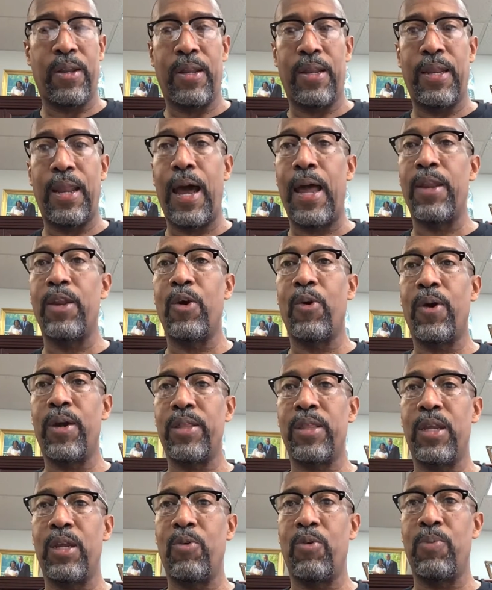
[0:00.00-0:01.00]
not knowing
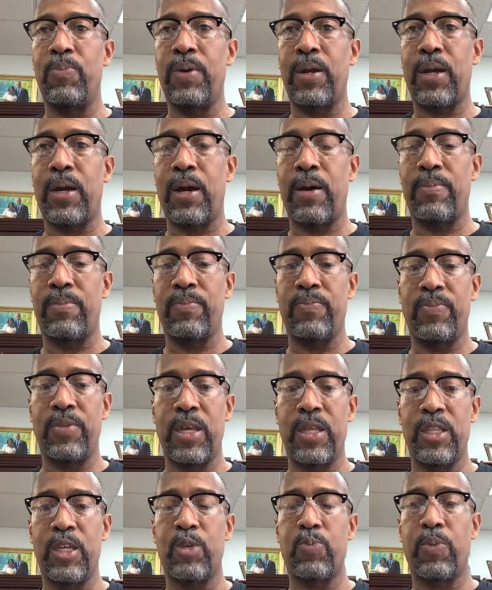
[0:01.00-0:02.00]
that it would become,
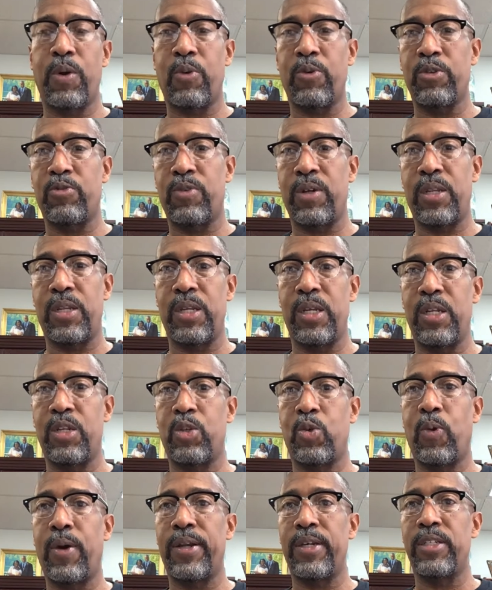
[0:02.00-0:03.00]
and this book was written in
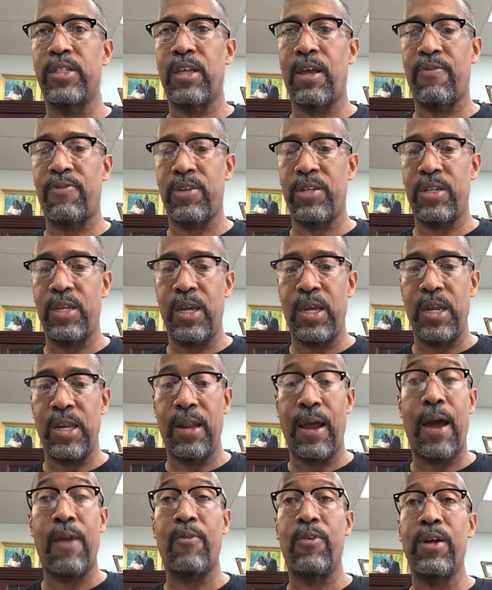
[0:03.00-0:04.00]
2017,
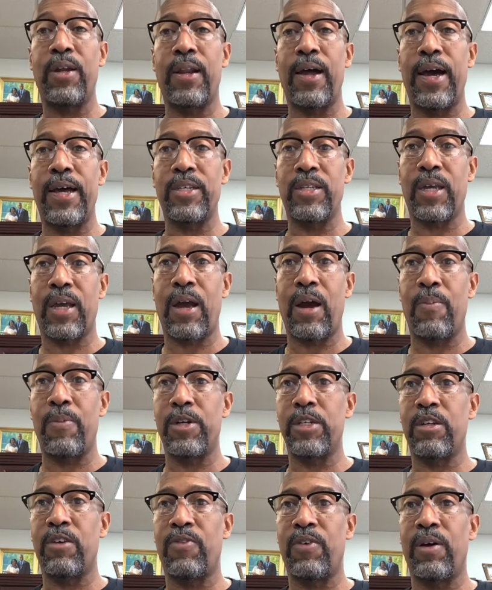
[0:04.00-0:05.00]
not realizing how
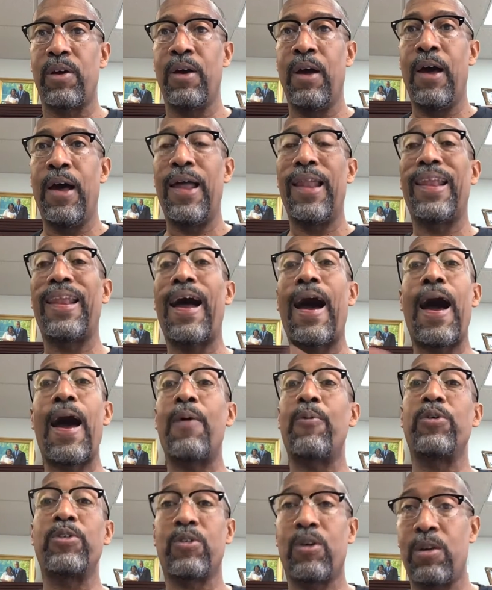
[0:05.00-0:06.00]
much of a lie
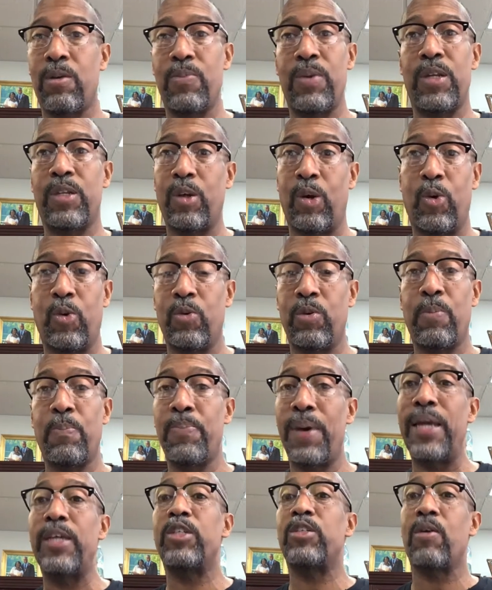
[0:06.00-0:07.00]
was going to be told
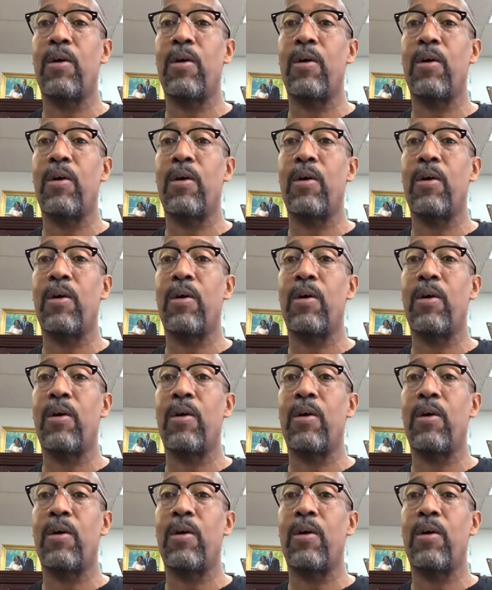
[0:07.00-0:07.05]
based